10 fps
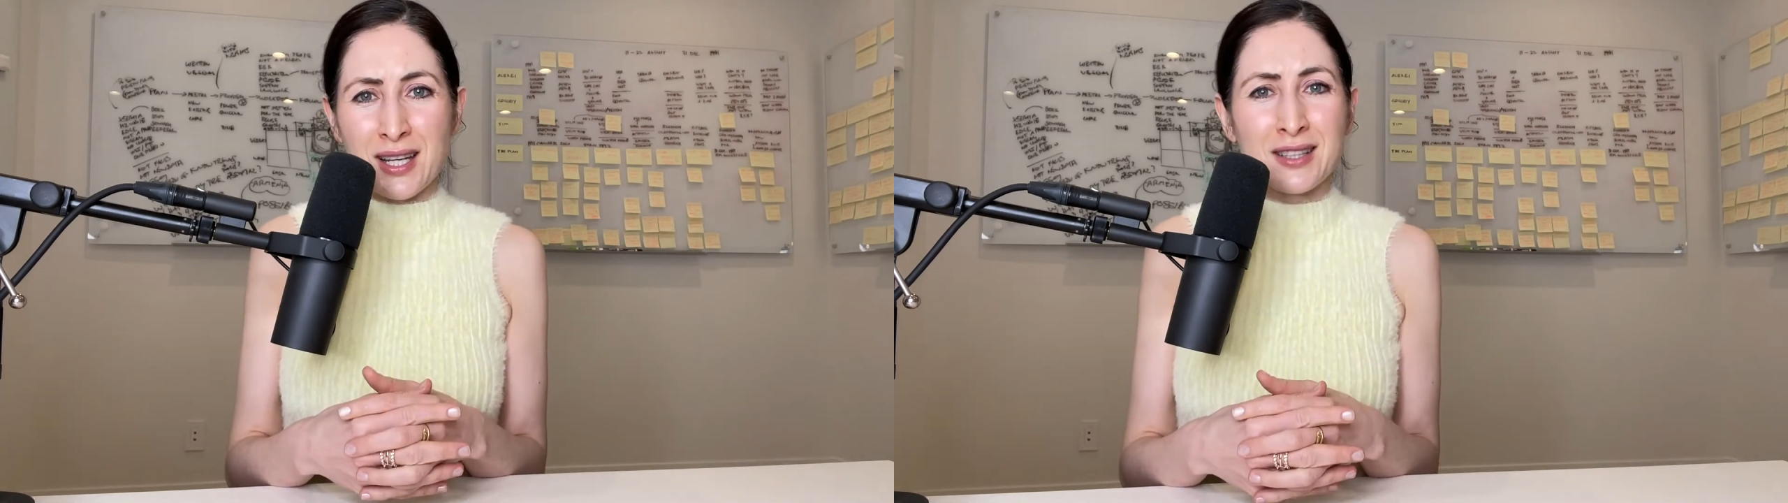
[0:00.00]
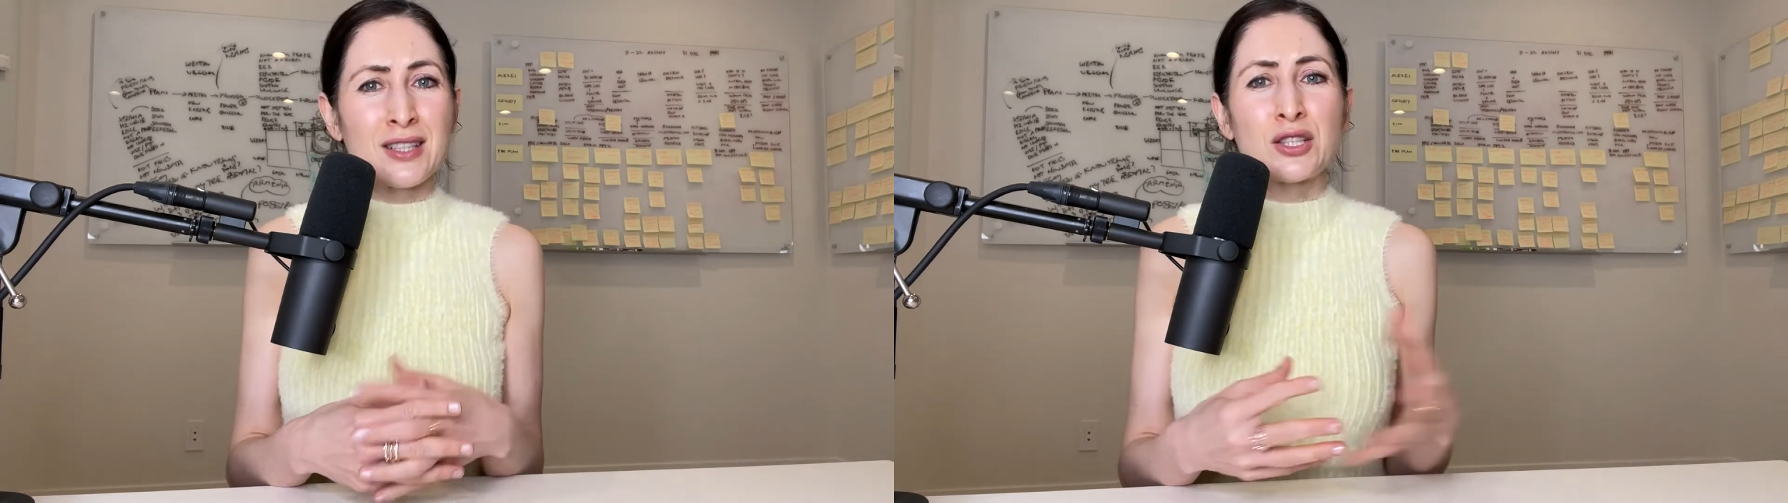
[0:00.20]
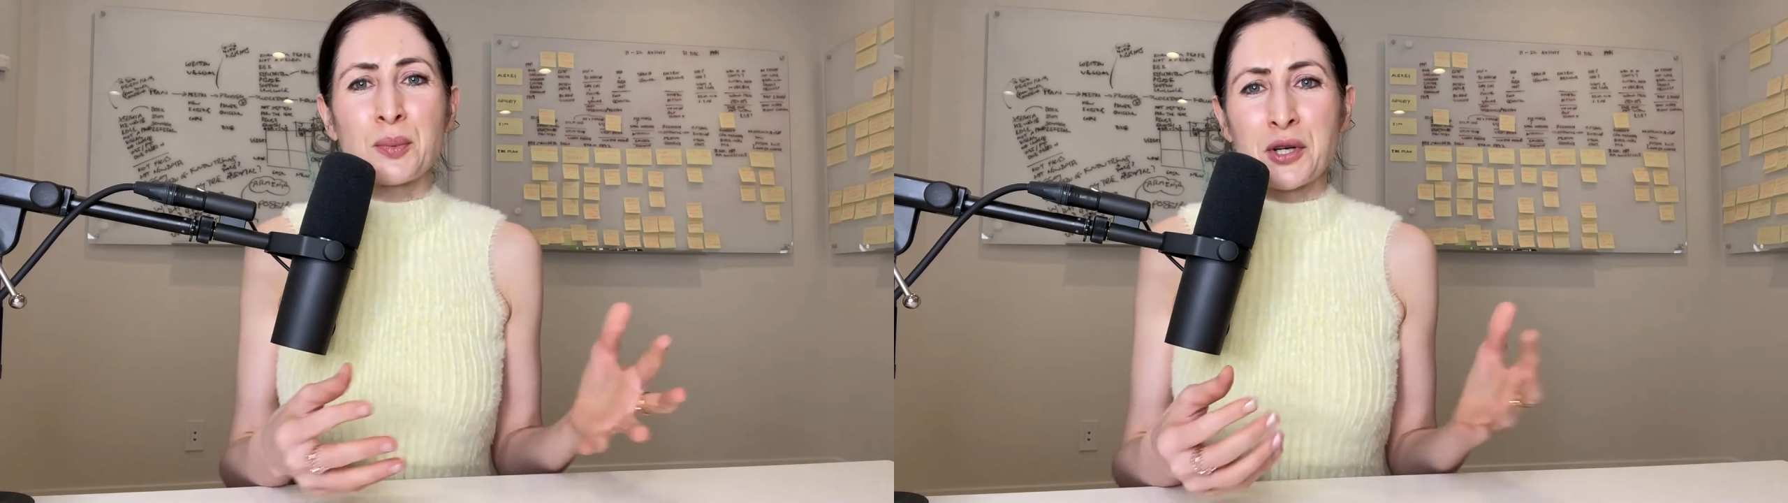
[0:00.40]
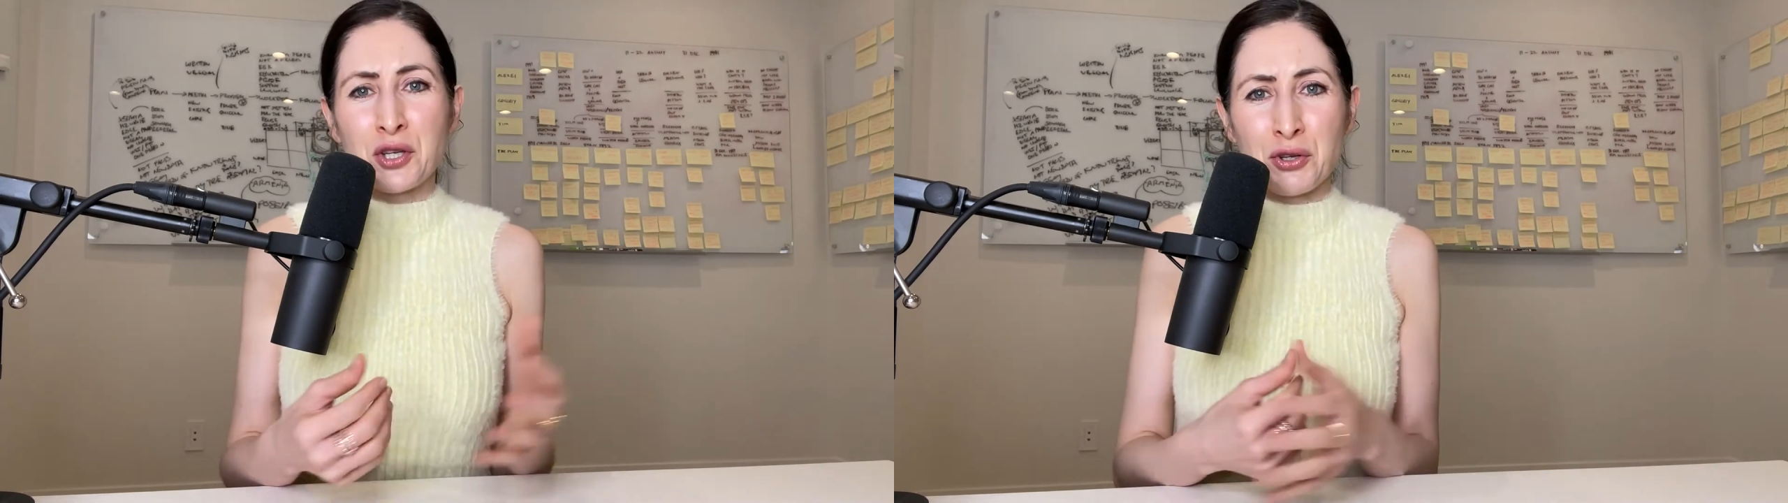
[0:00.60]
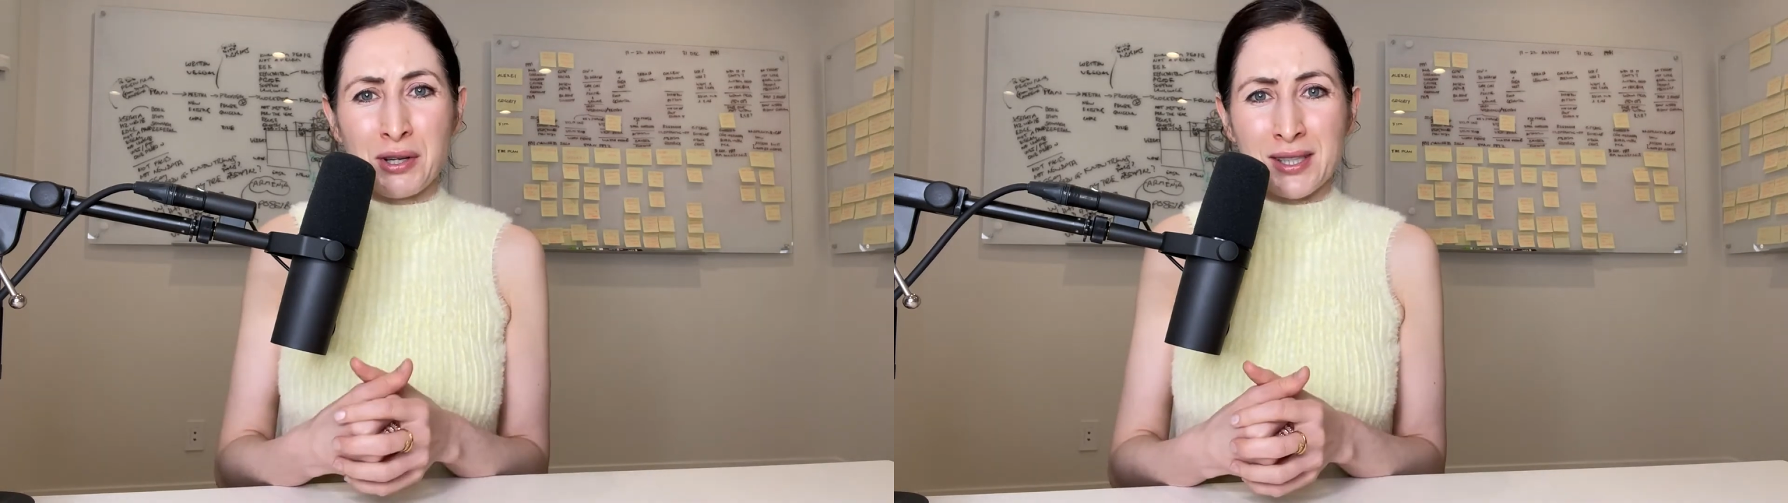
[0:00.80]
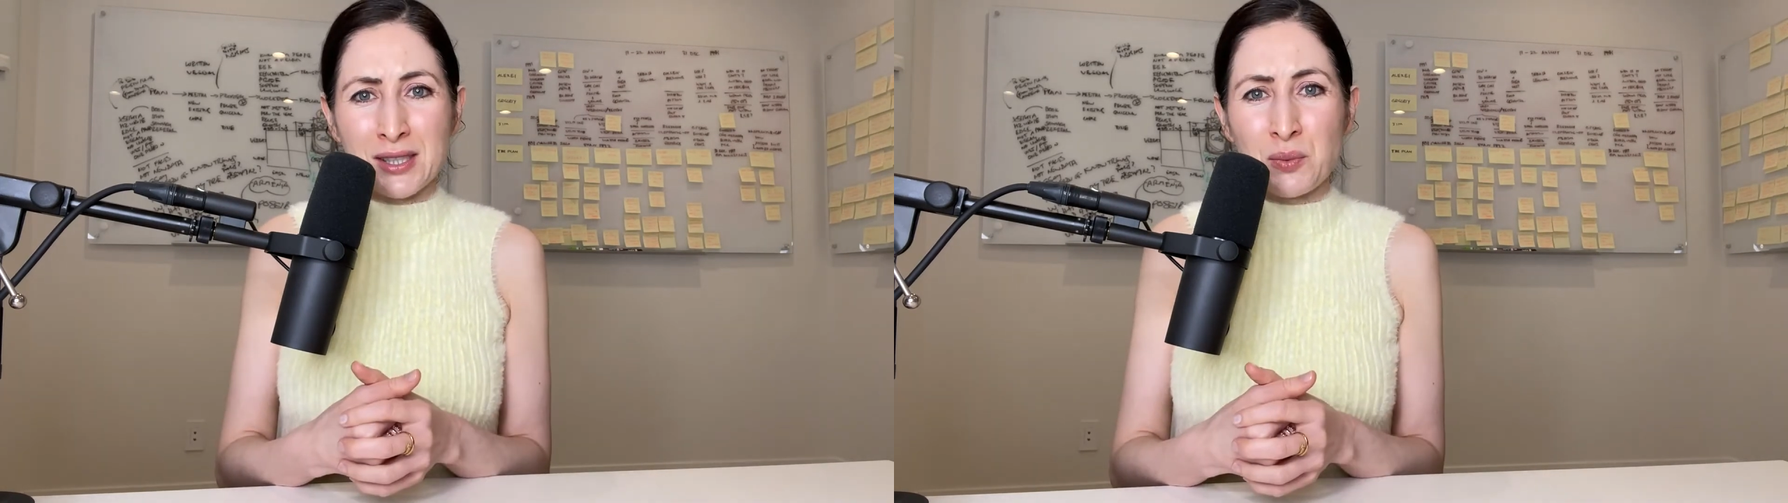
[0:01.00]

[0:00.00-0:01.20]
and entrepreneurs,